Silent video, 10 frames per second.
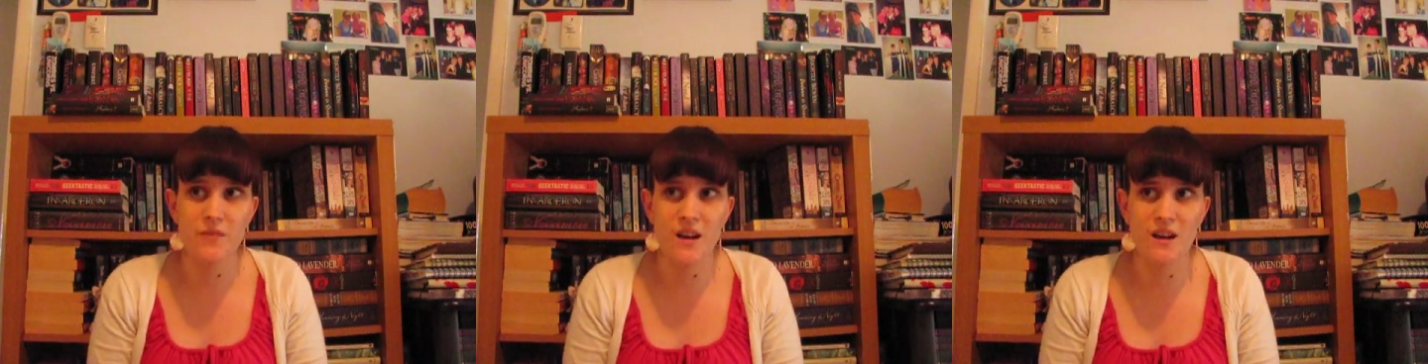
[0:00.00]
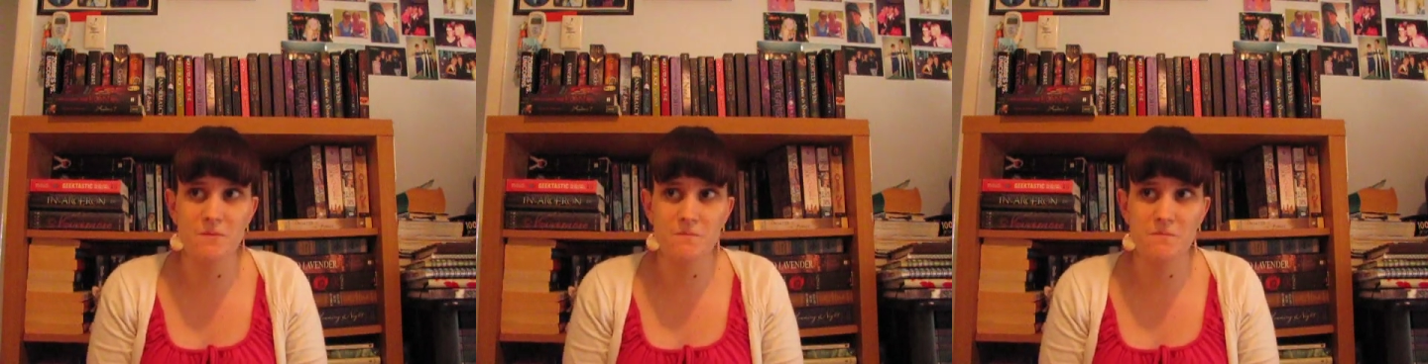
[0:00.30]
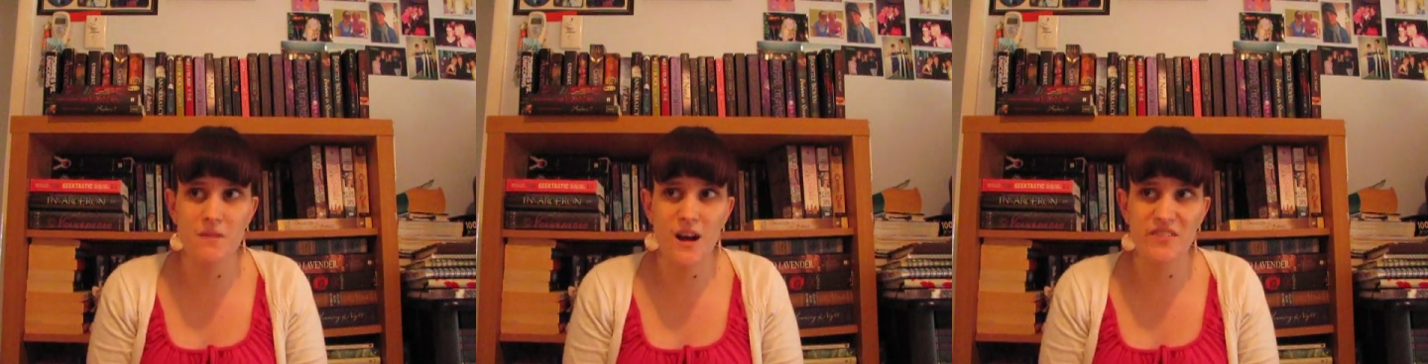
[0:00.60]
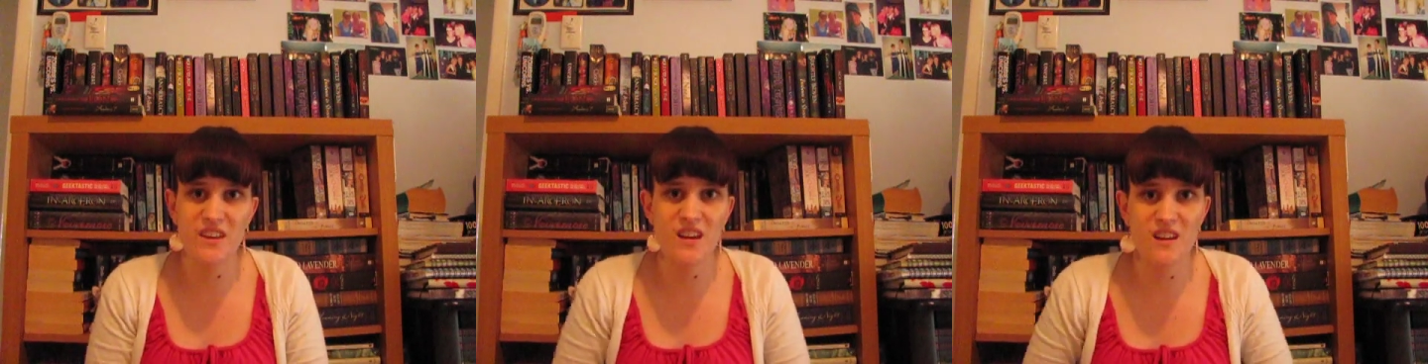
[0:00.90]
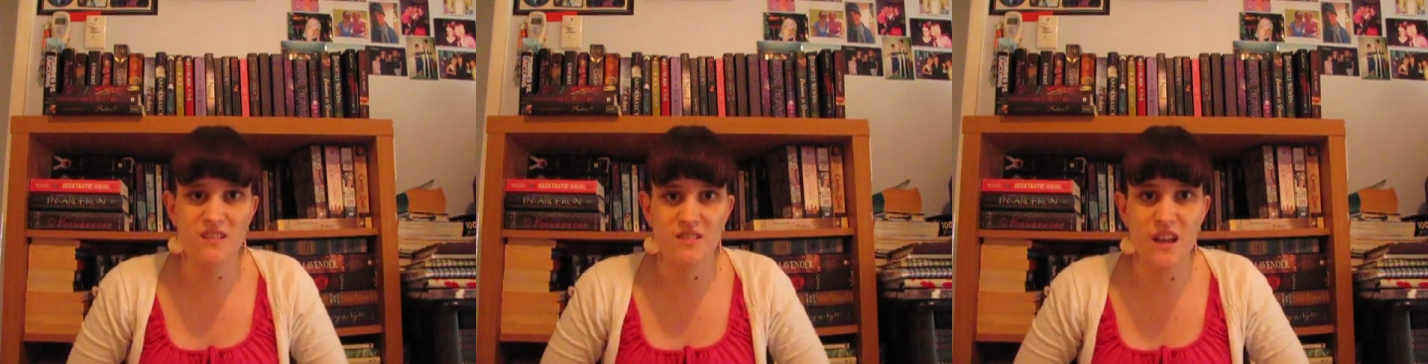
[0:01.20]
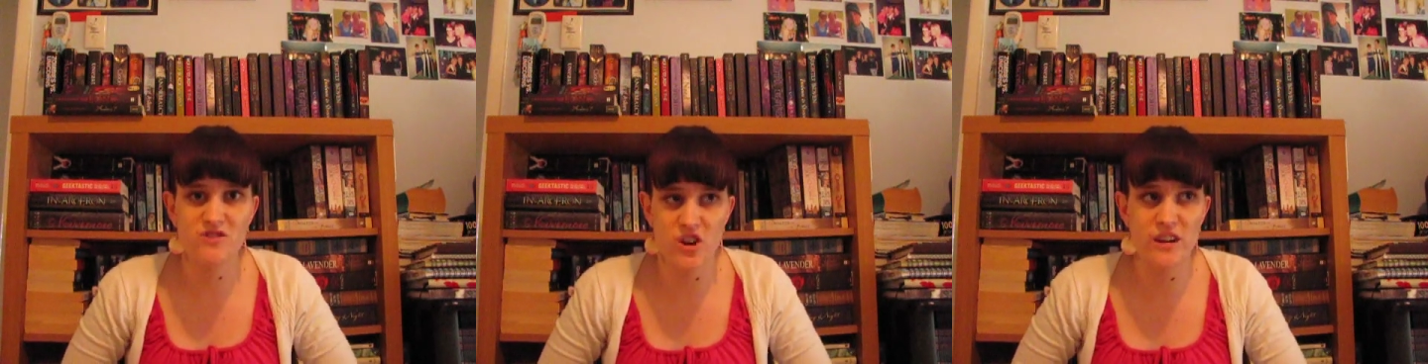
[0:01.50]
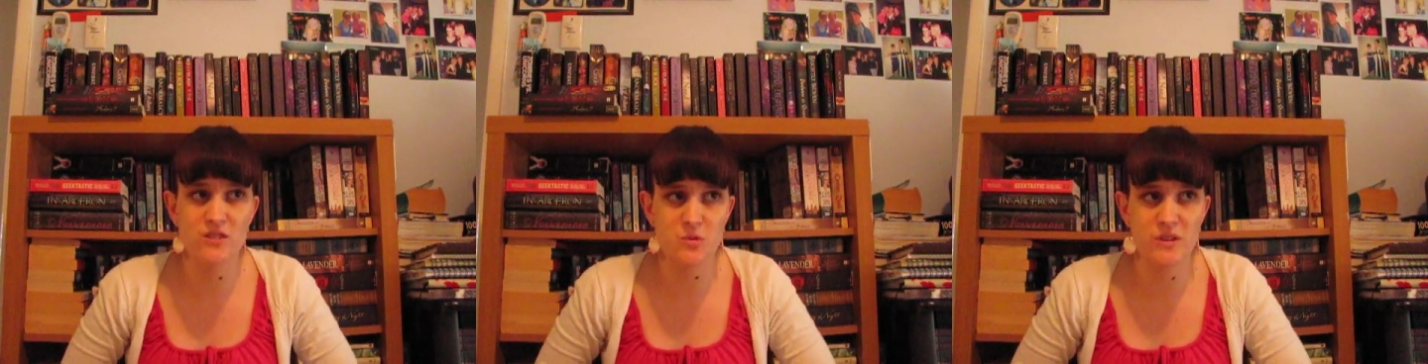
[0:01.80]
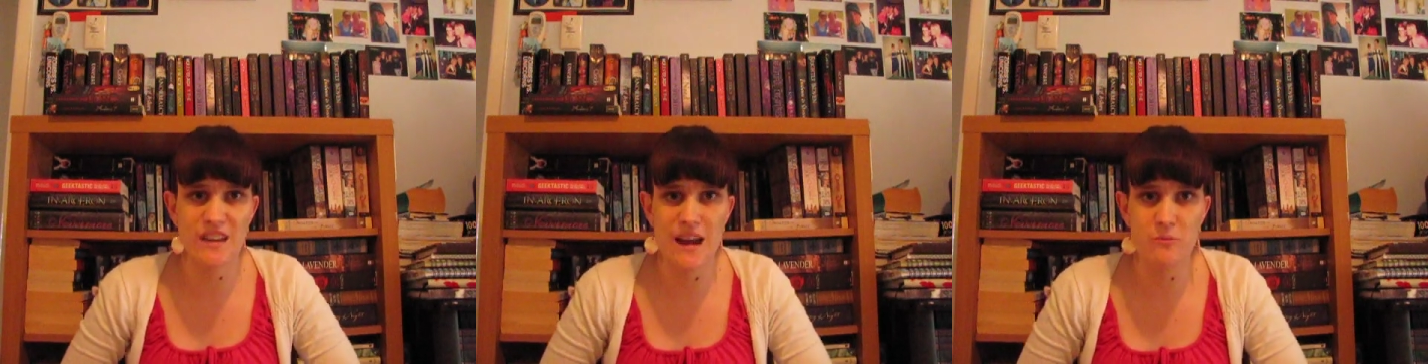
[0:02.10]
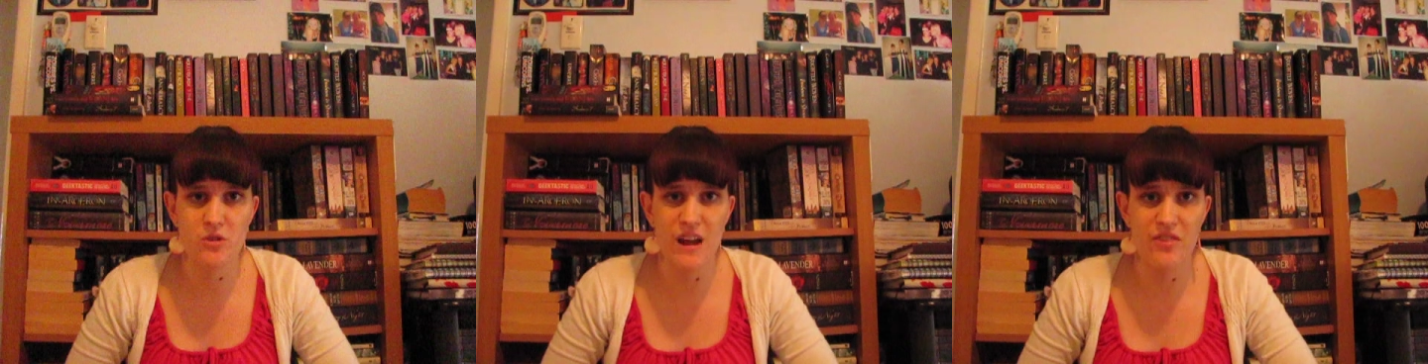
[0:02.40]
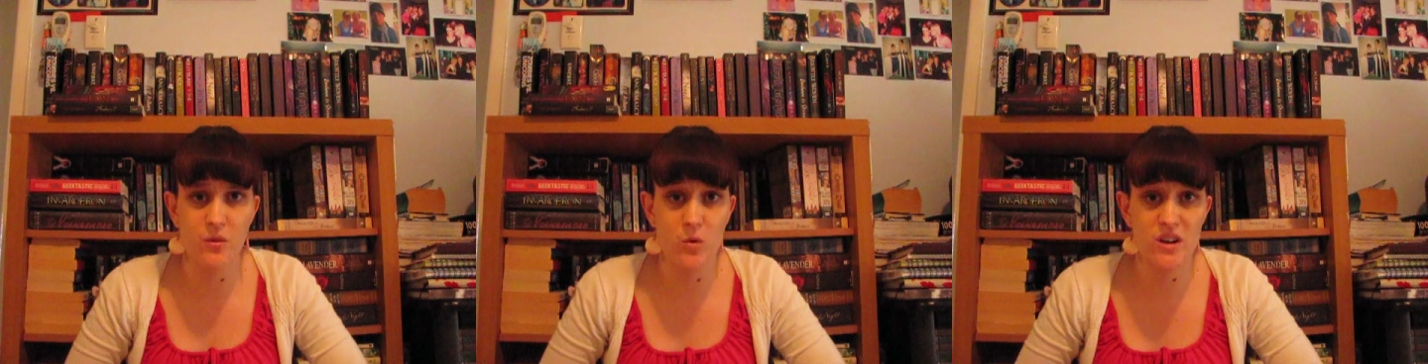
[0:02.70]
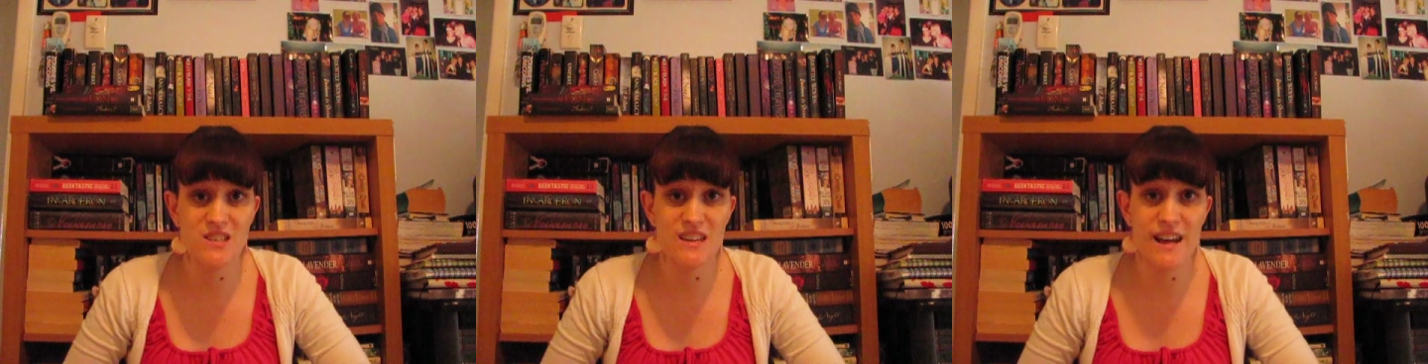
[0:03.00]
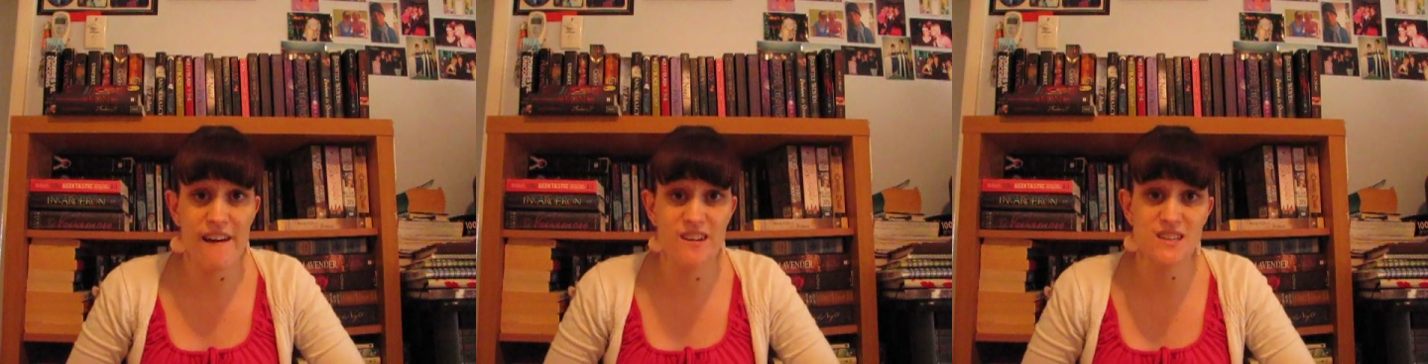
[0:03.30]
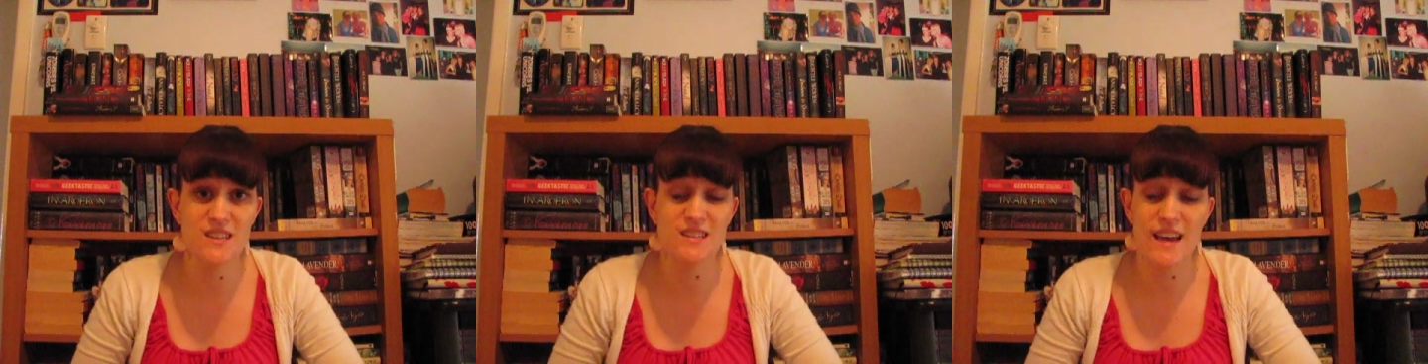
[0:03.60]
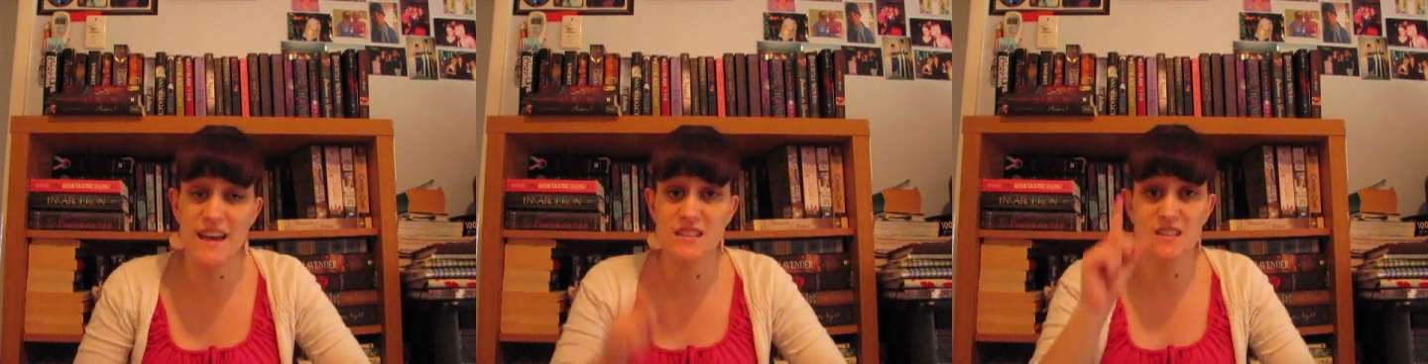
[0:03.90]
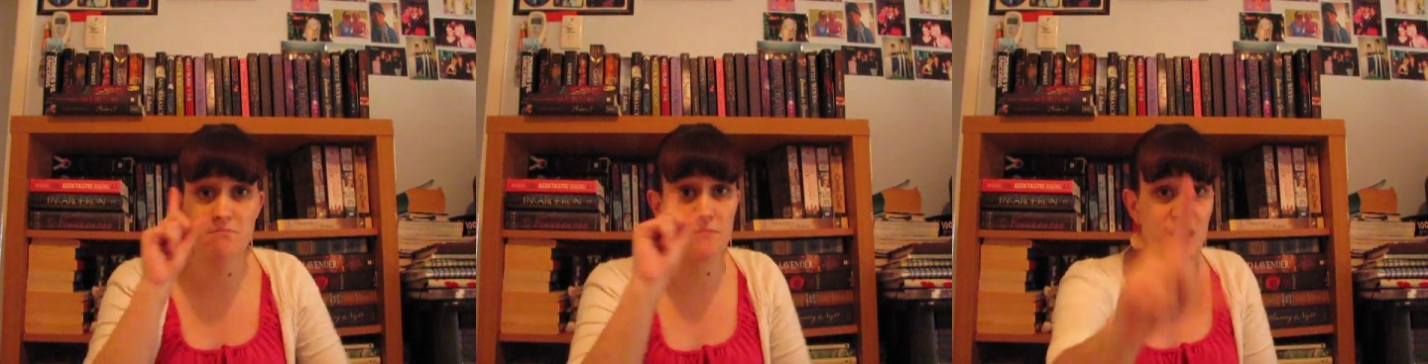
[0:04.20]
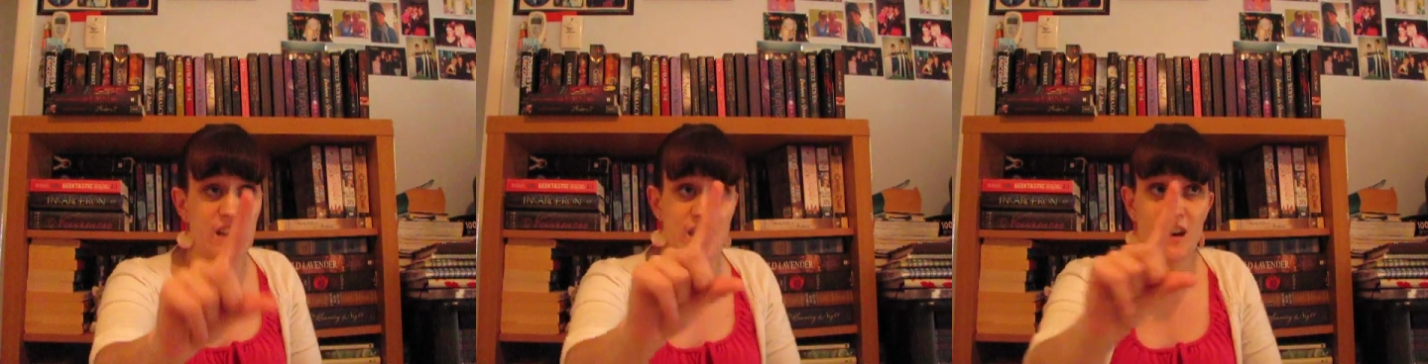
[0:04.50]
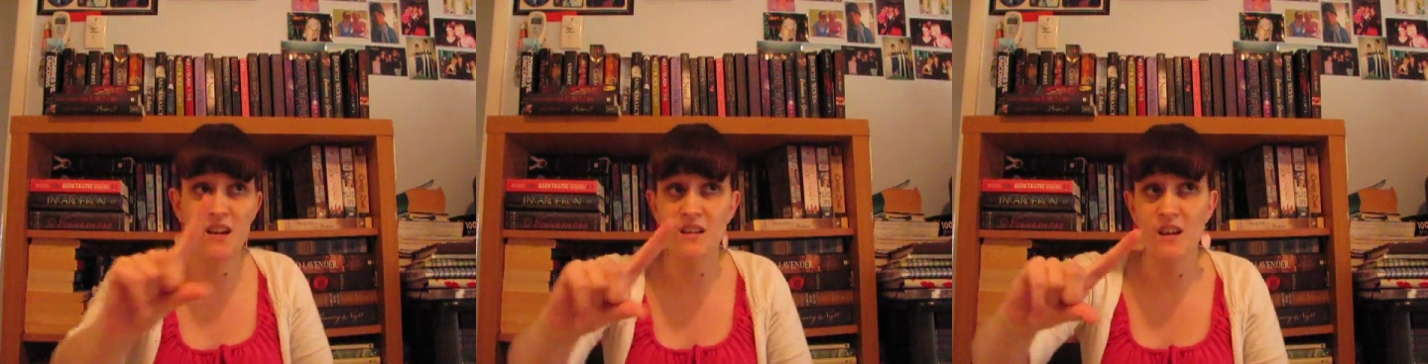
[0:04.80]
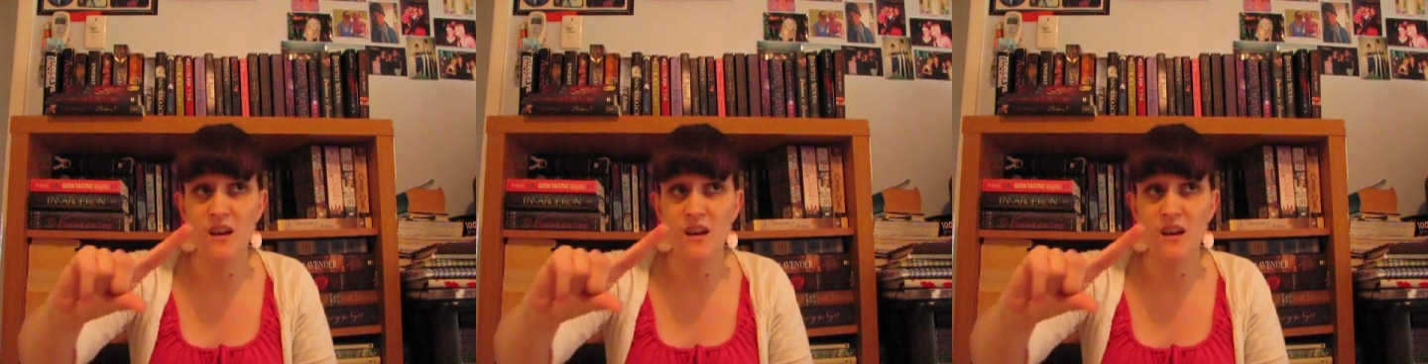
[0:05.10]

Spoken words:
I think love triangles really can bring out the worst in characters. And Melina...